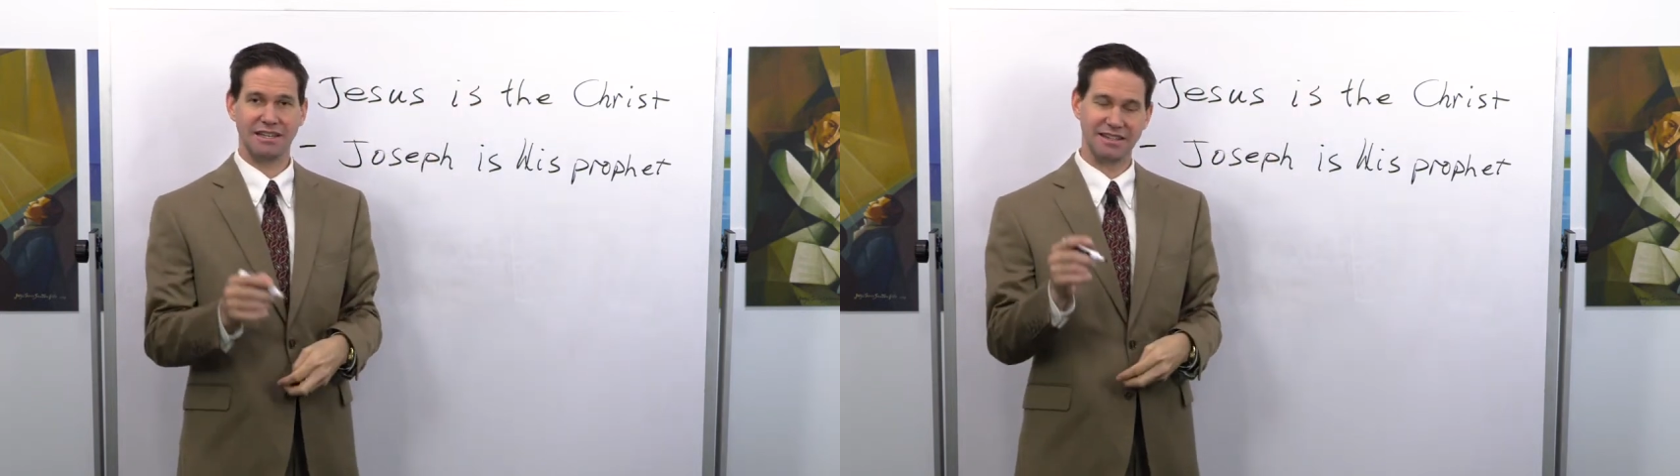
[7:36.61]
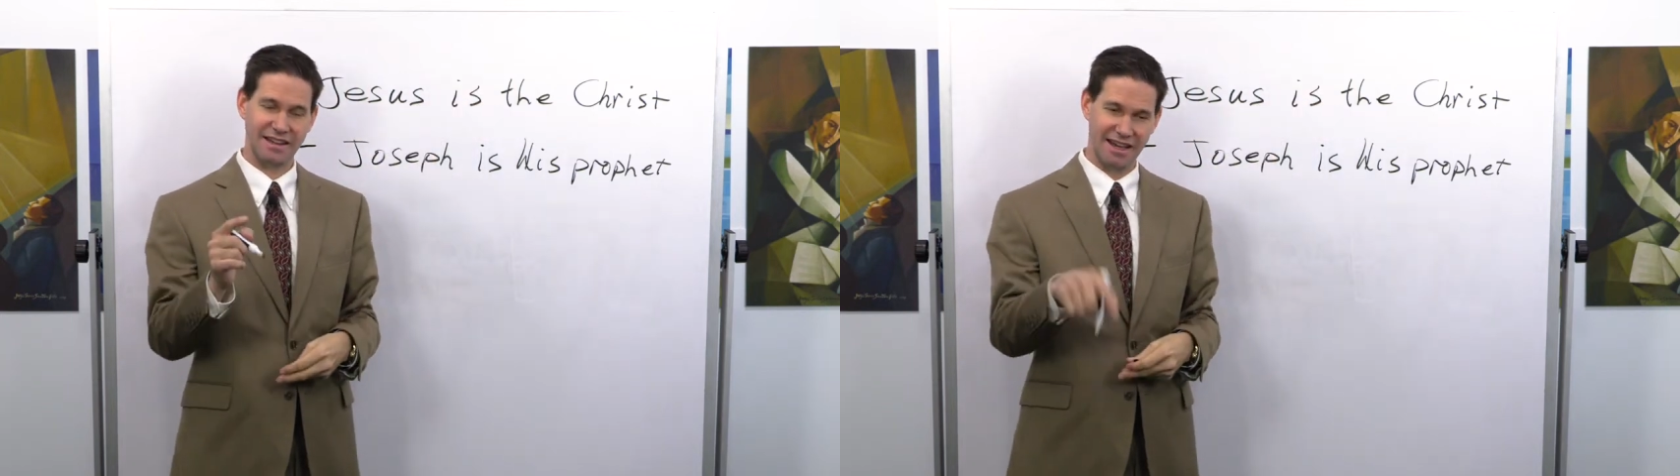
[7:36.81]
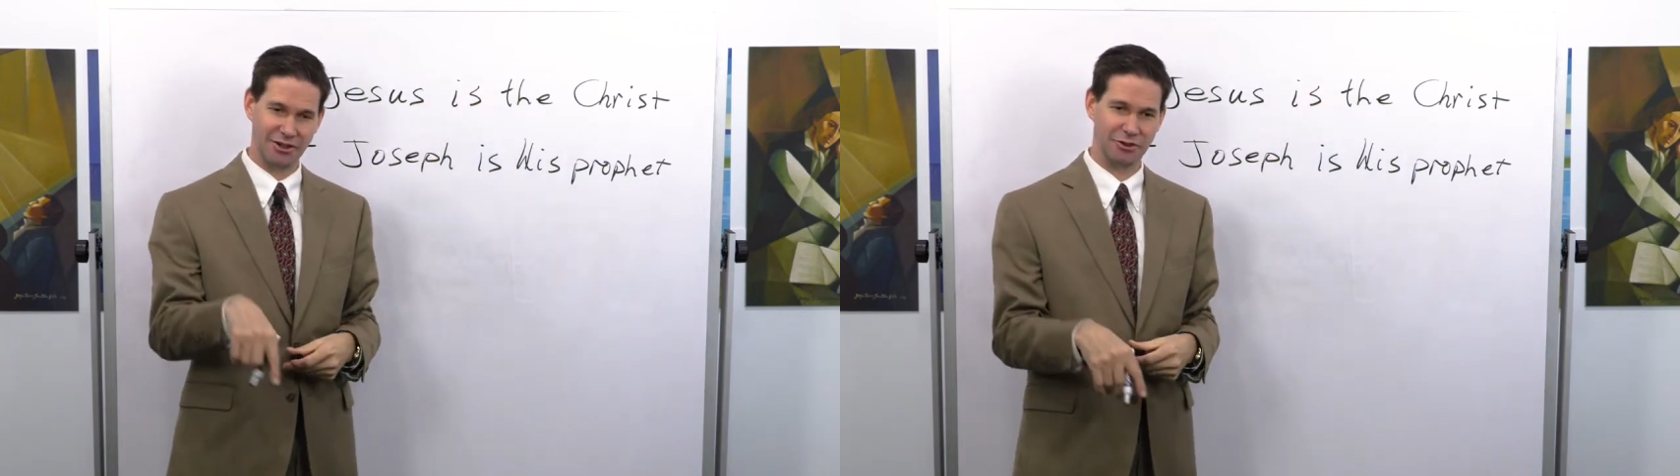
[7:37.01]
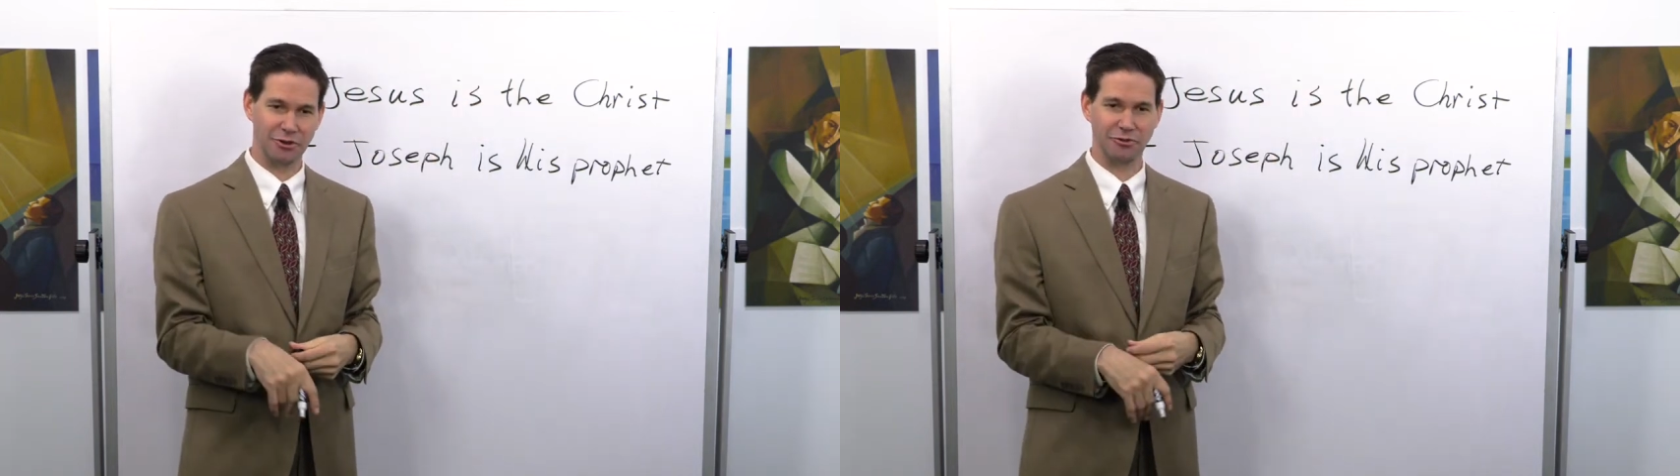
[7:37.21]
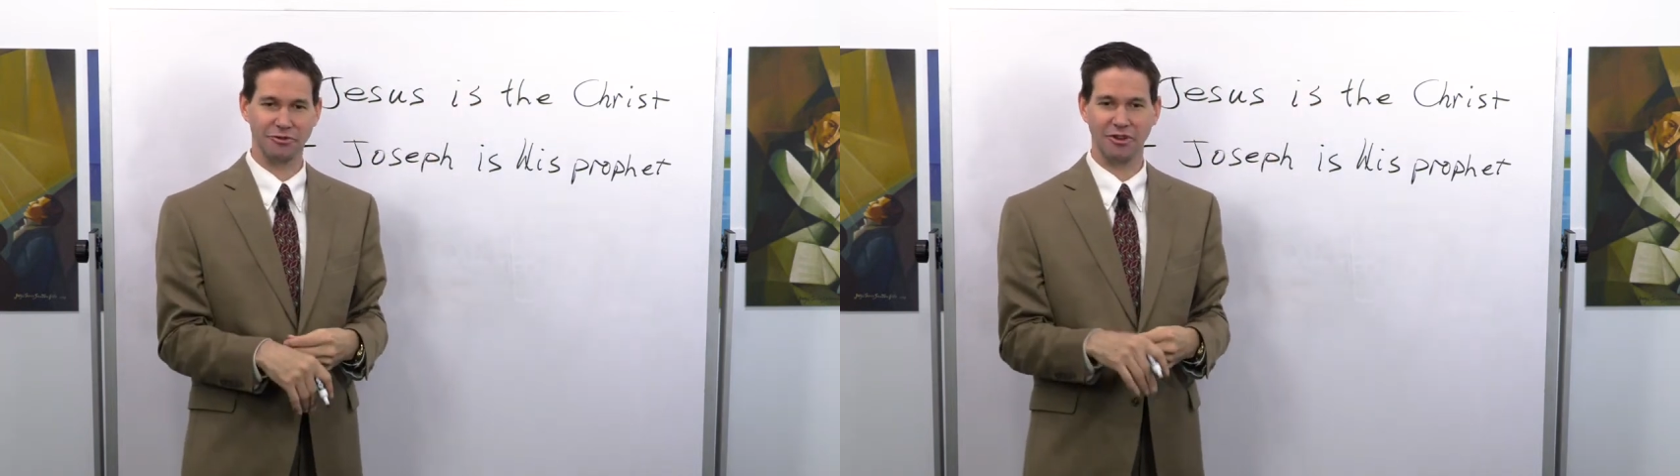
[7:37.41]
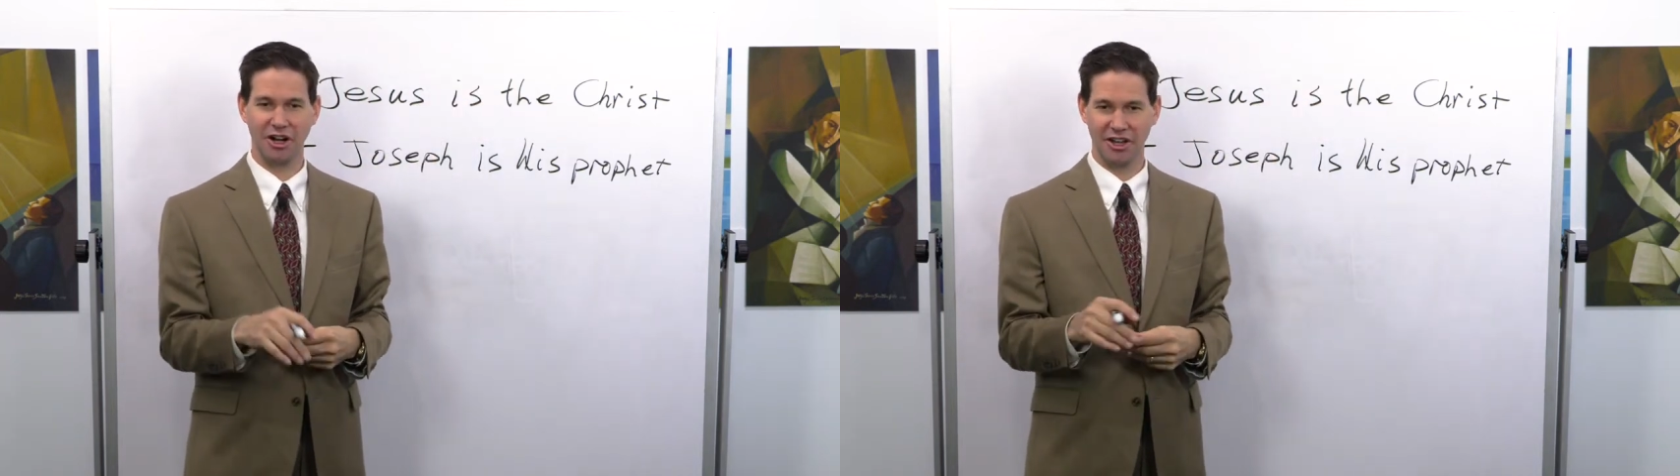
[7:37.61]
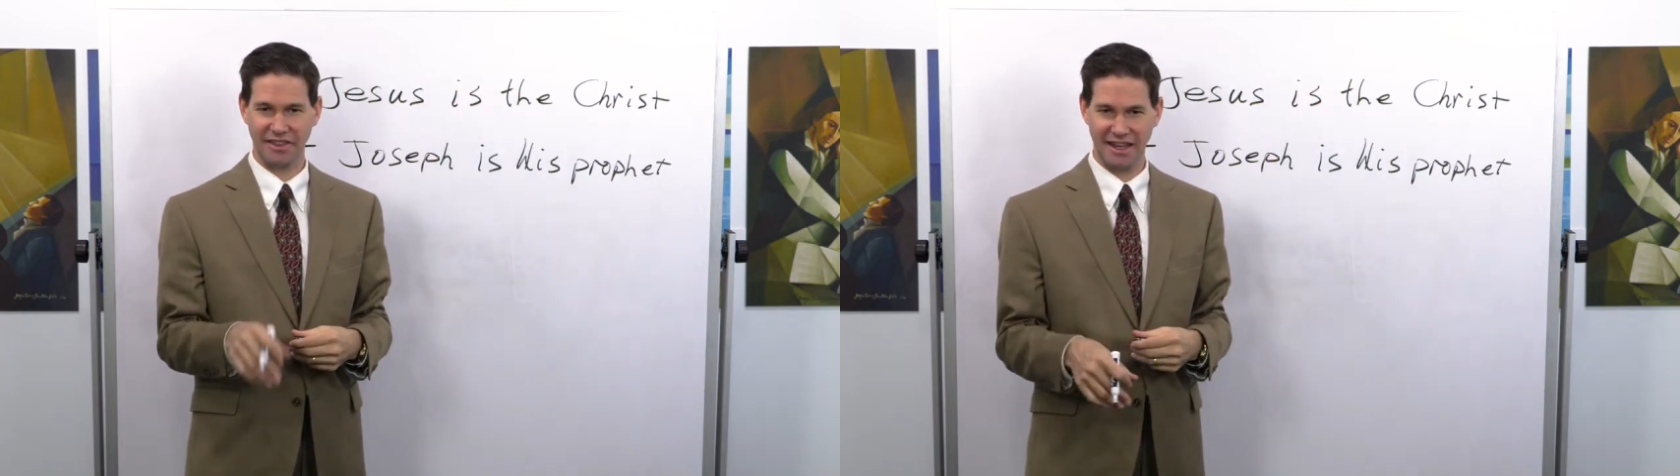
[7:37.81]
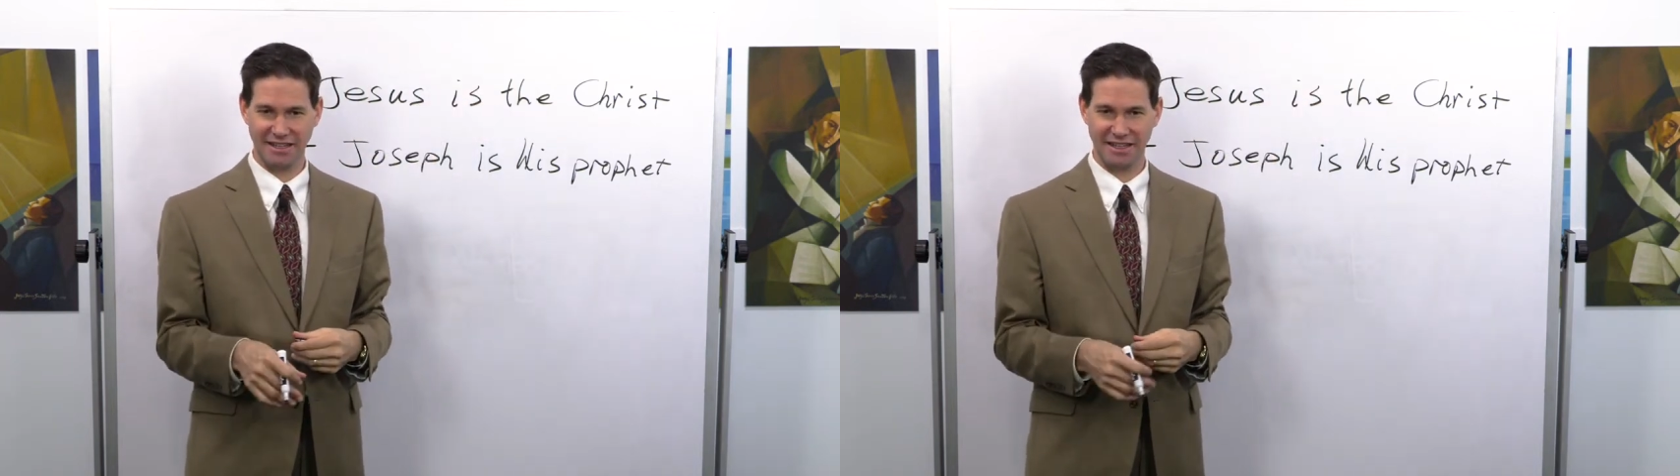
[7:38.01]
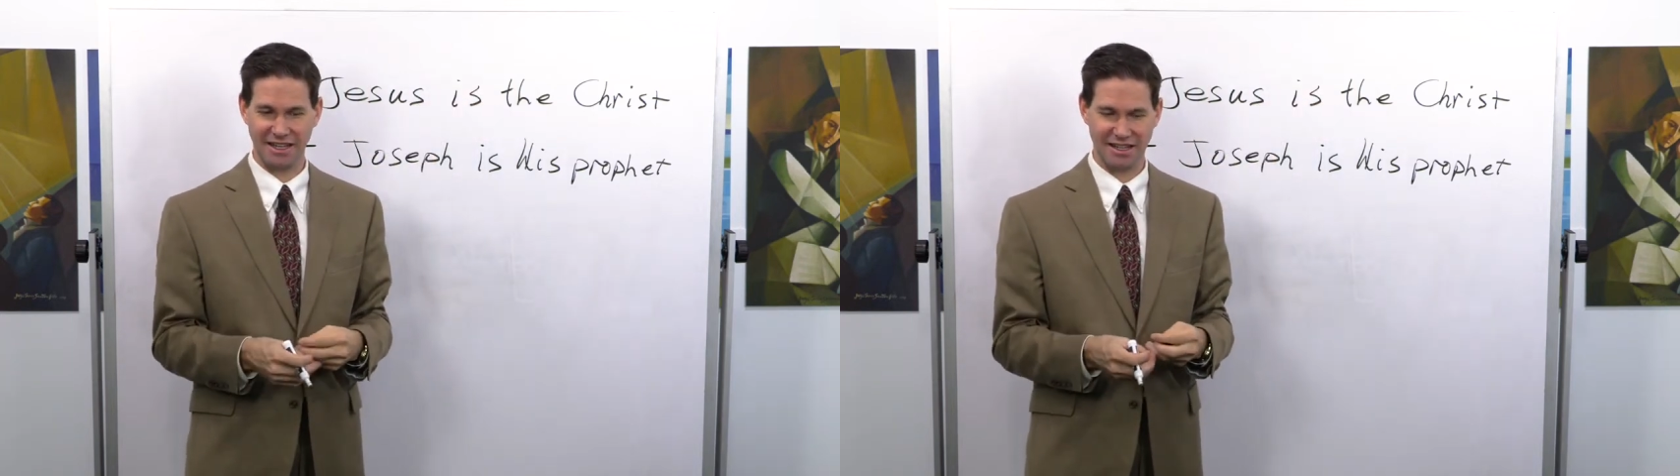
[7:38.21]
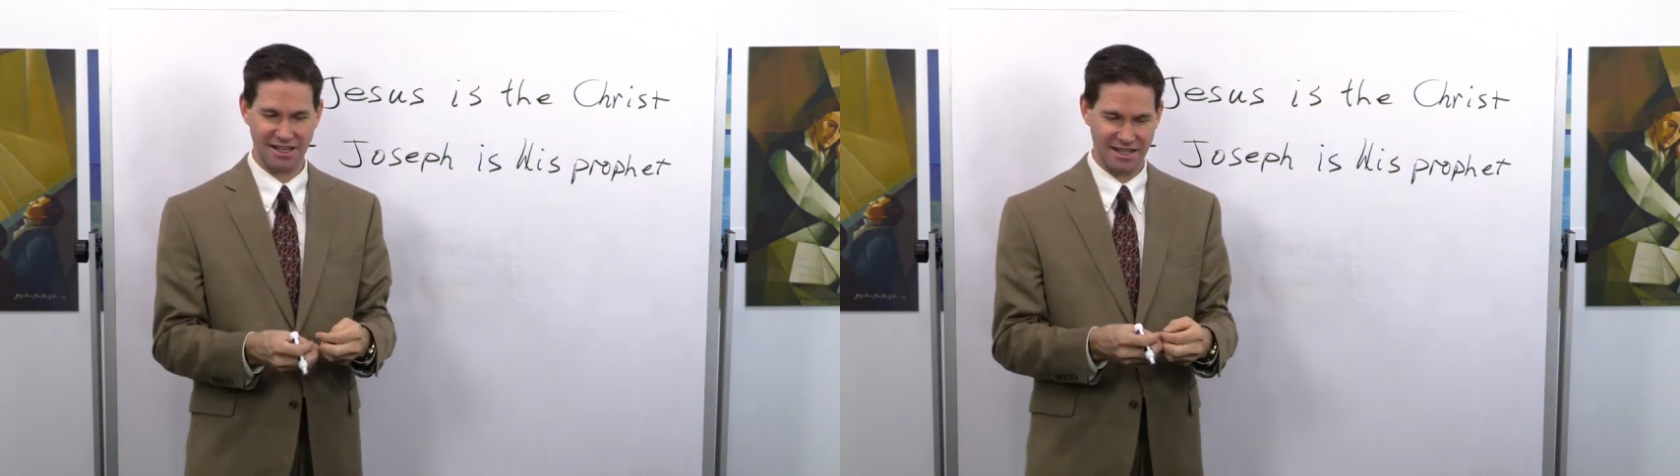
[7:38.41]
in that grove on that
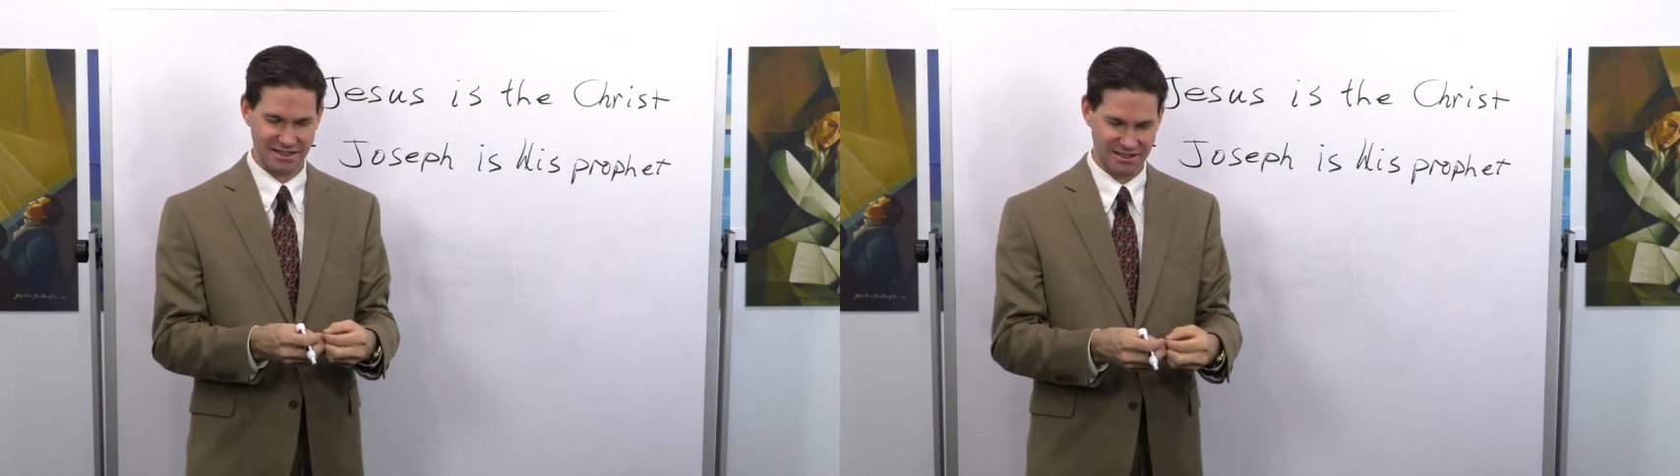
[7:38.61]
day,